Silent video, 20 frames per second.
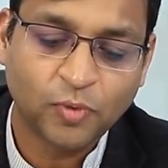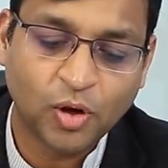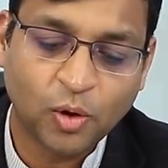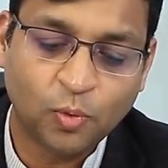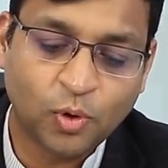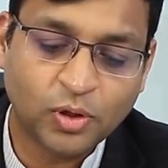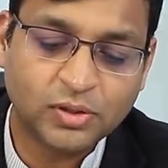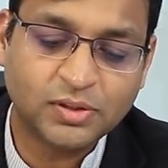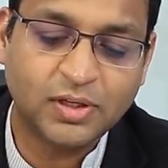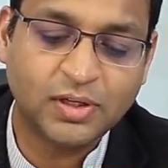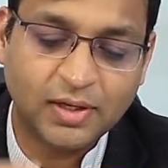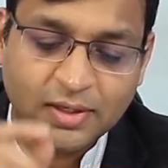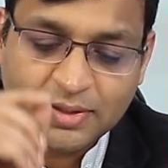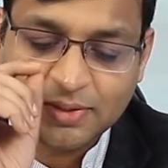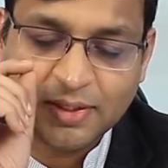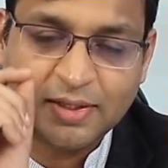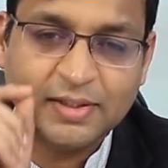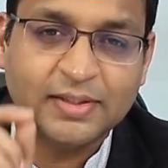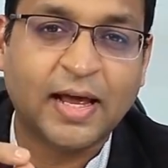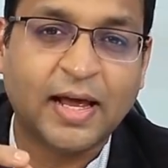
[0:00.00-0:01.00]

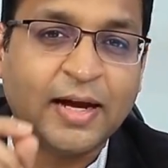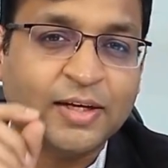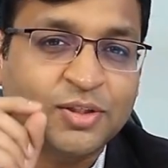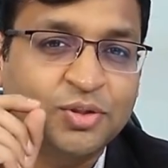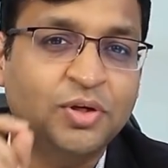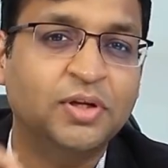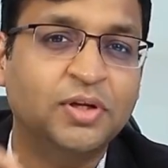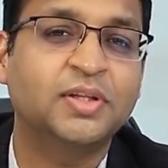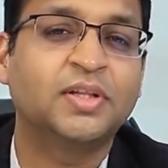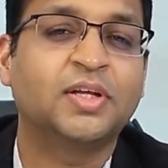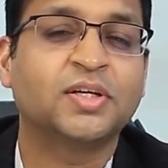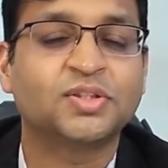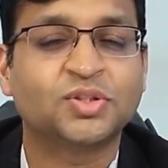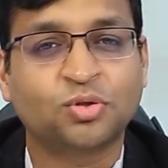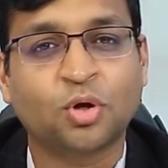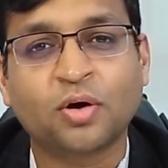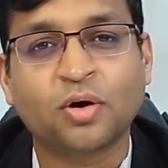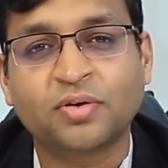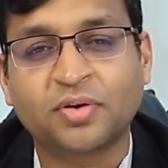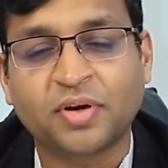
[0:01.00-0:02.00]
Watchlist is actually the
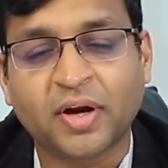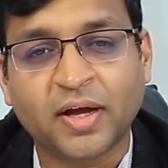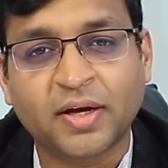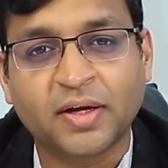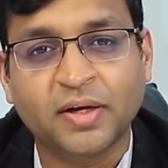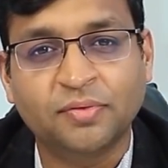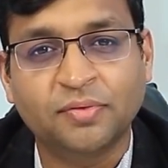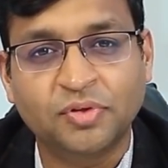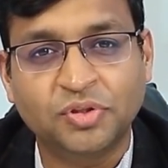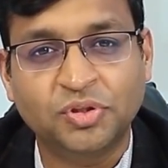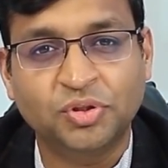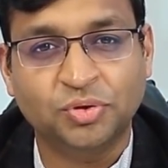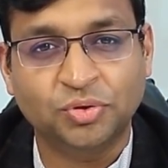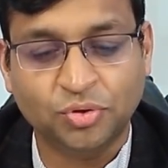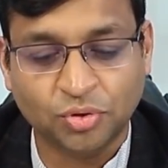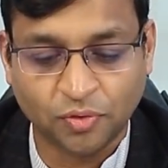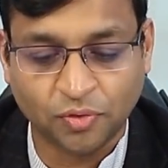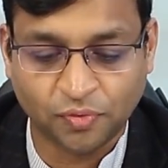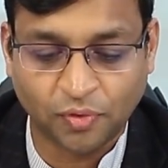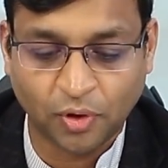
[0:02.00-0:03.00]
stock tracker which you
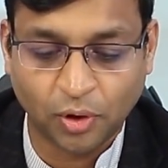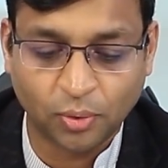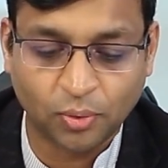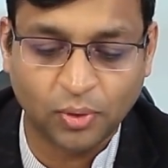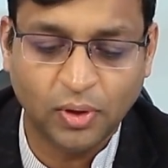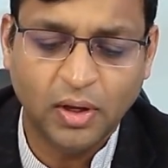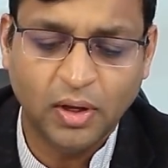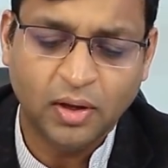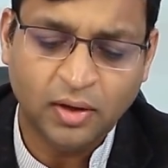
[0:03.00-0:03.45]
should follow.